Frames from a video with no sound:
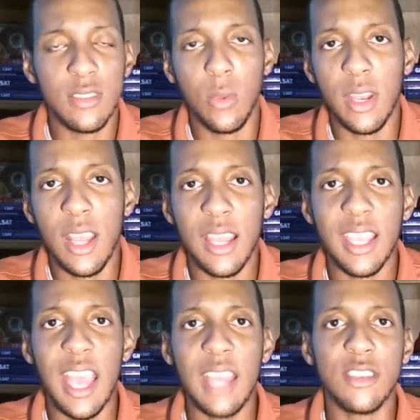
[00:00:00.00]
They went out
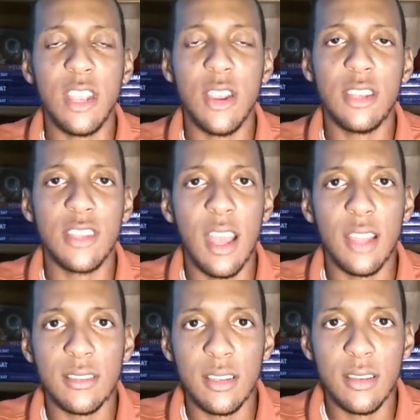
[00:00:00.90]
and got Jared
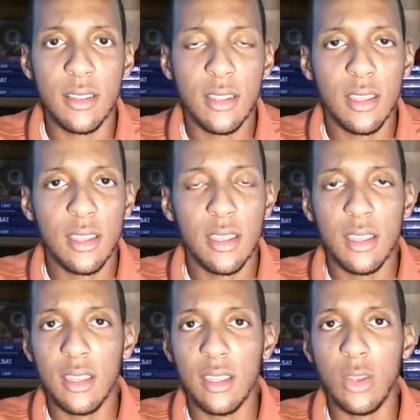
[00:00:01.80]
Johnson.
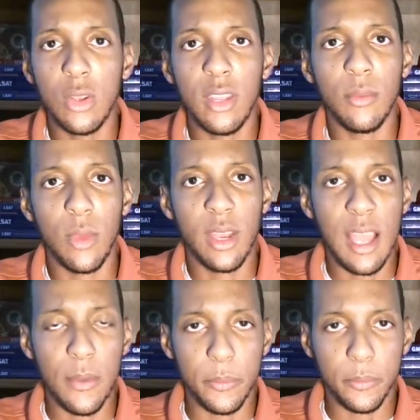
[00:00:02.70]
You know, they went
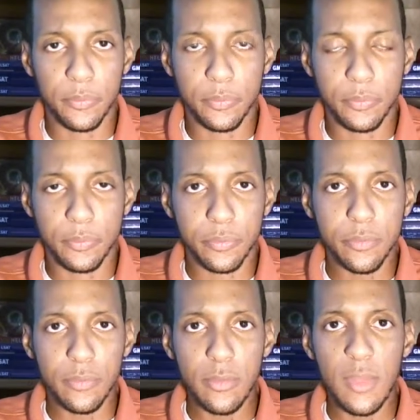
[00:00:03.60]
out
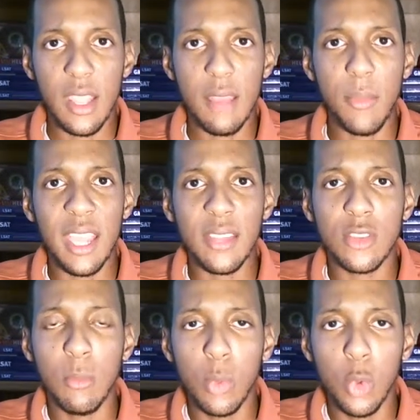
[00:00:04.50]
and made
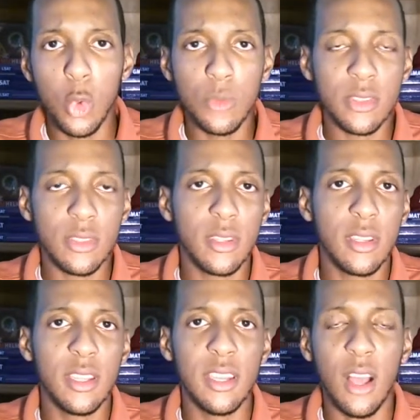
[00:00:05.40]
some moves
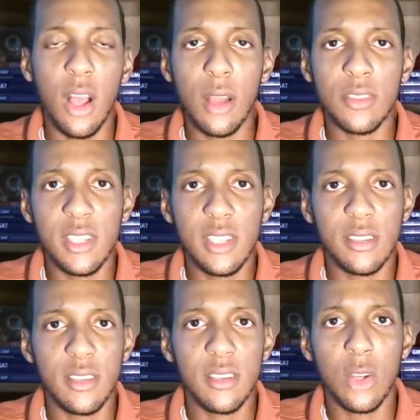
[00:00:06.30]
in the
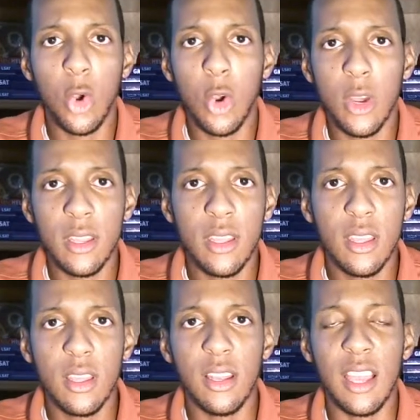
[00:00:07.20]
offseason. Corey
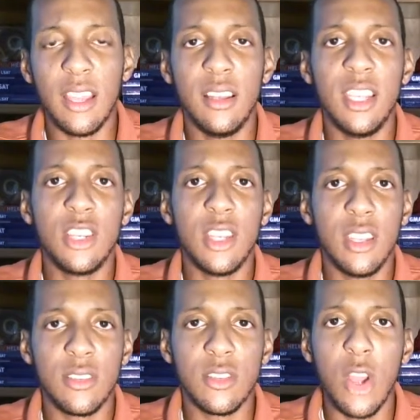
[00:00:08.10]
Leggett
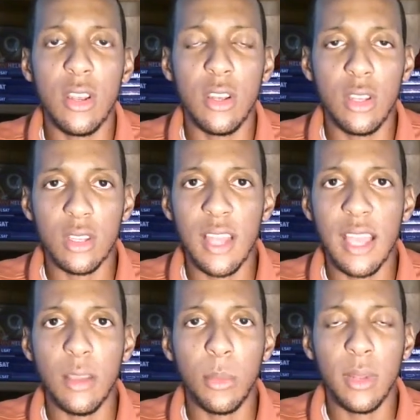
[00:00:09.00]
is starting to look
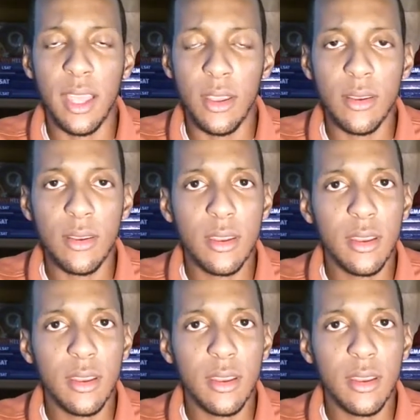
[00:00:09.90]
like a player.